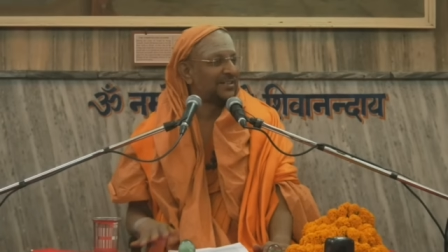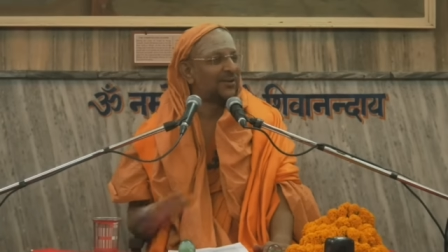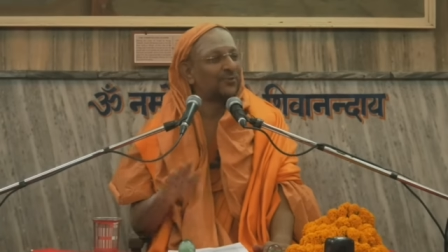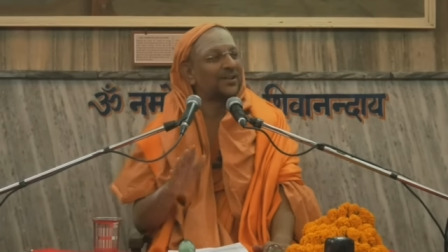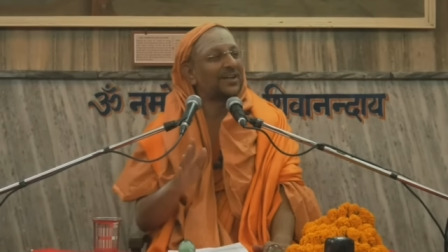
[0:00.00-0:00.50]

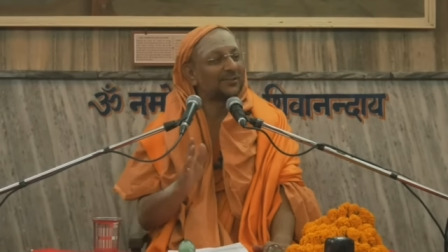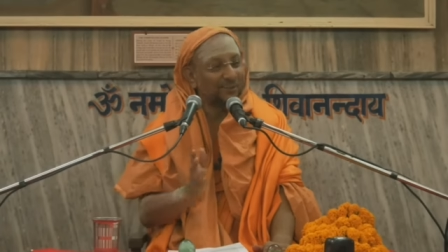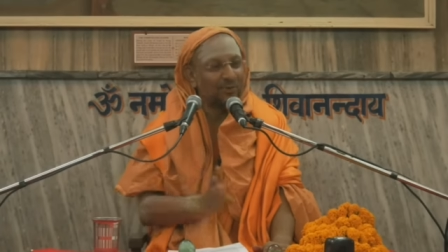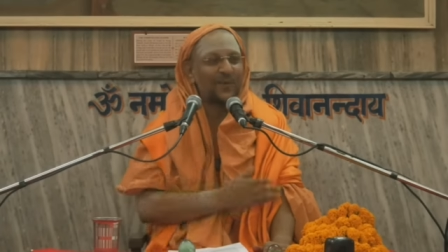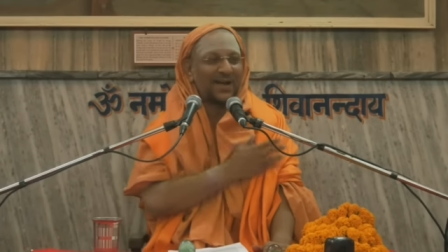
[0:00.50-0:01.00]
Now we can
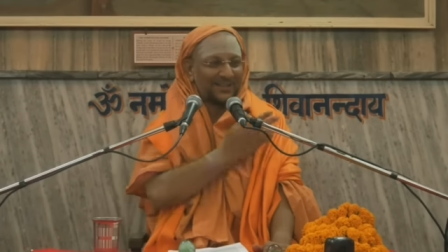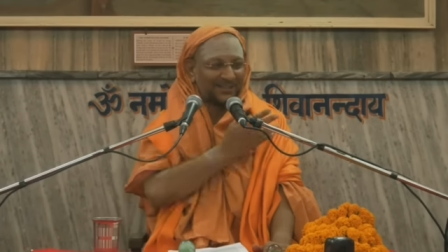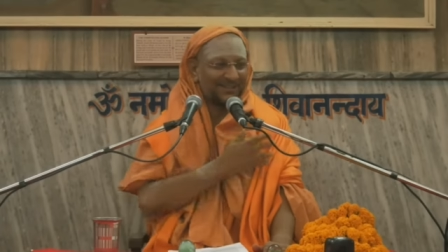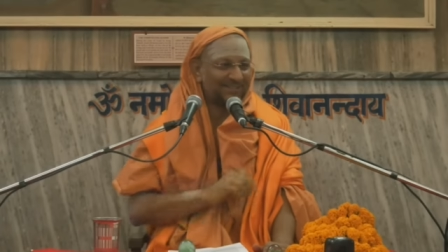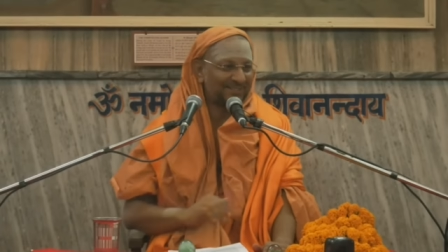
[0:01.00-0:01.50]
go back.
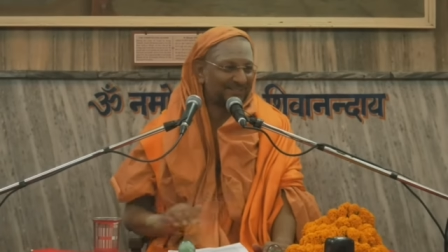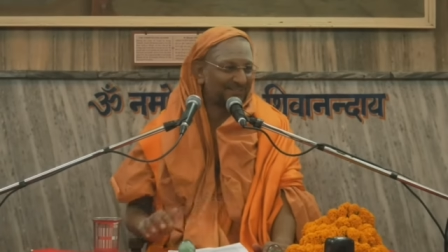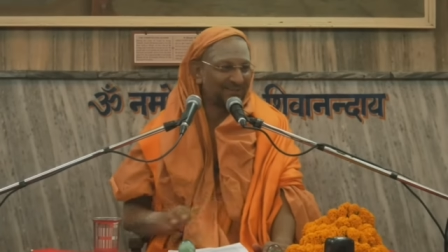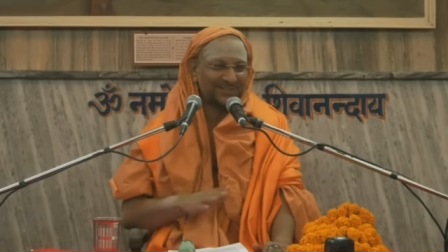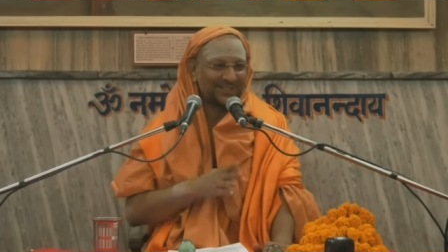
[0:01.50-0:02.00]

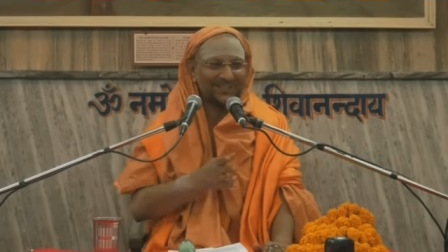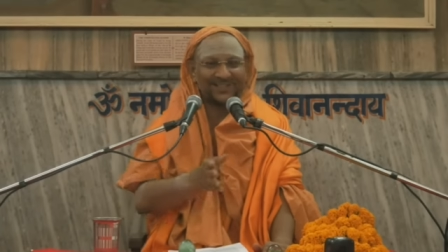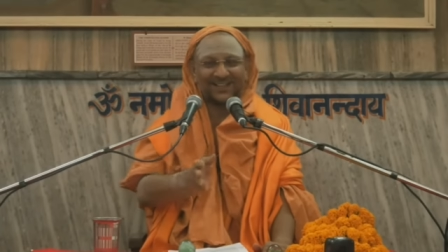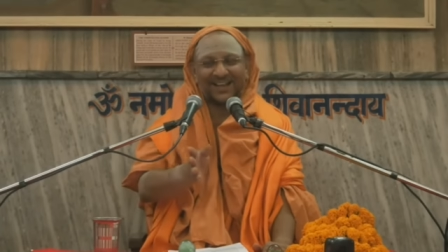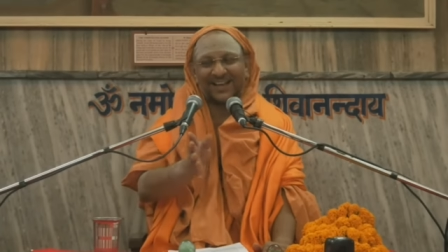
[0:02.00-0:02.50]
So he
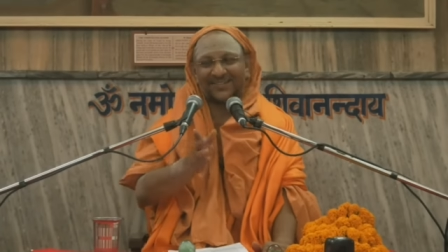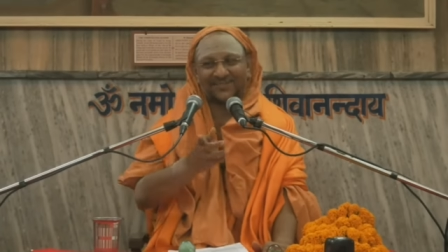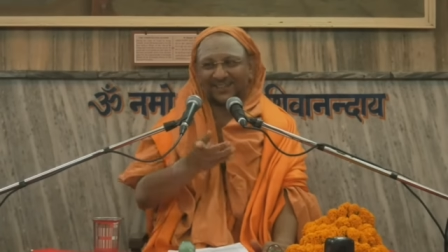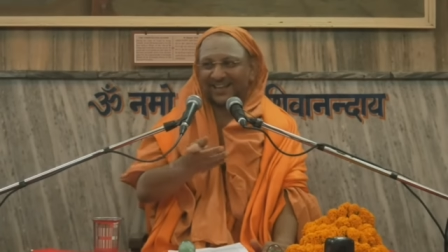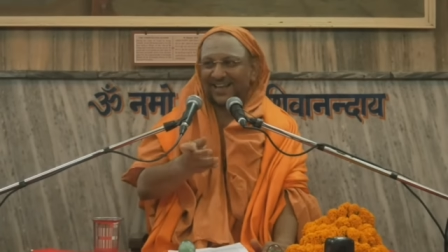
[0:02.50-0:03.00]
didn't
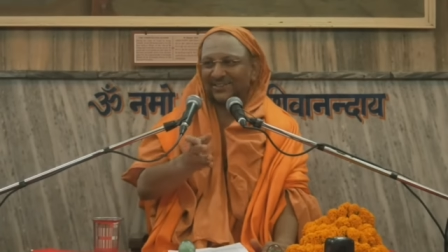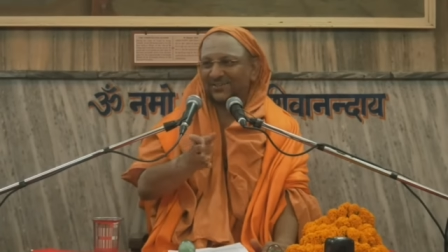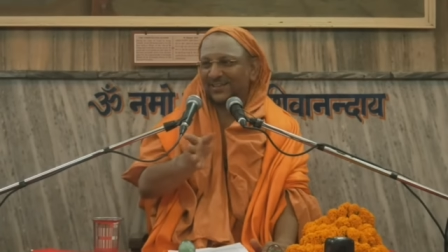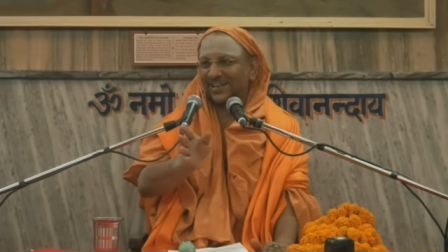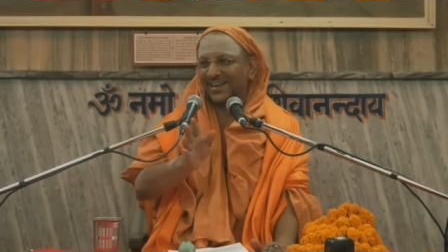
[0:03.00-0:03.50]
even
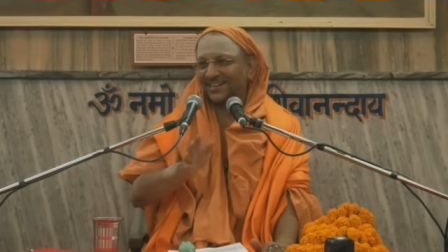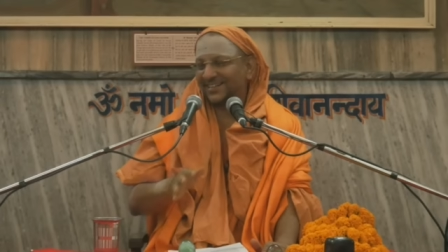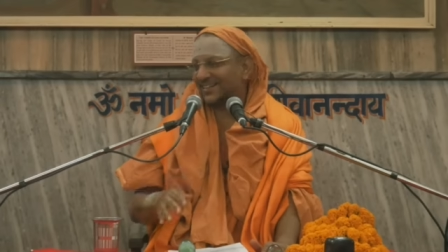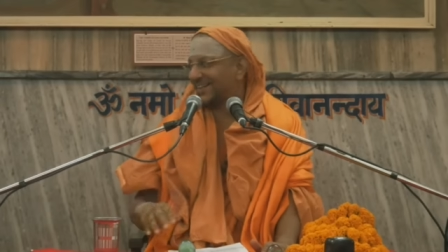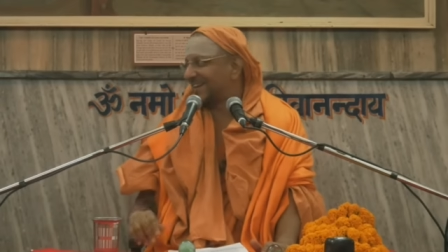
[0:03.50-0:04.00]
actually
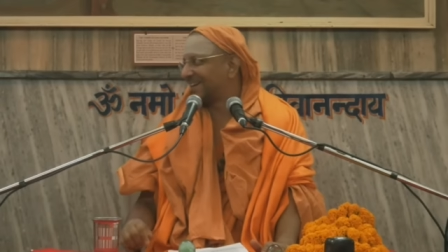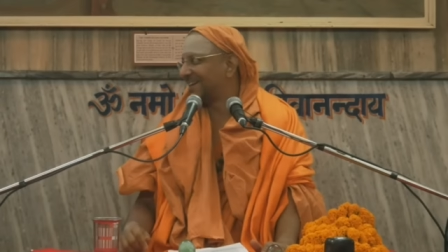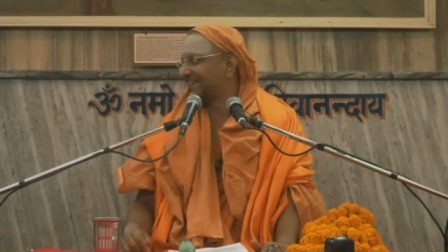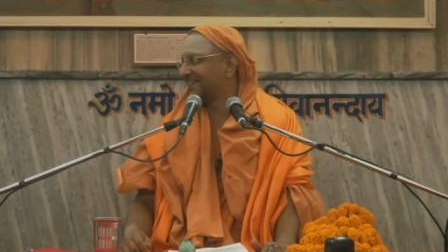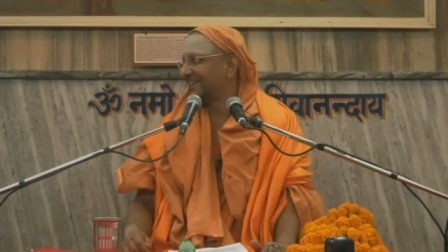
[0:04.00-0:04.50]
enter
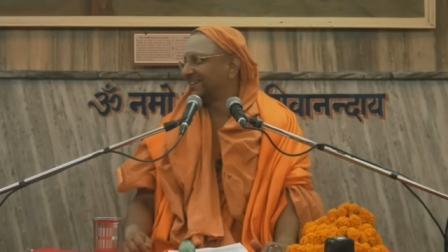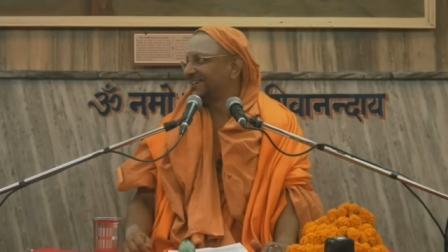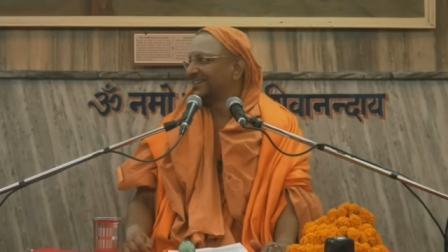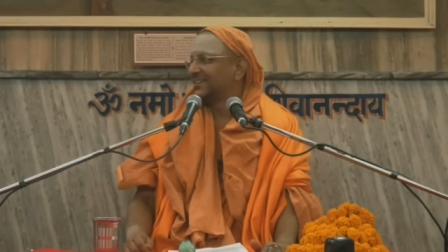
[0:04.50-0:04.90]
Kerala then.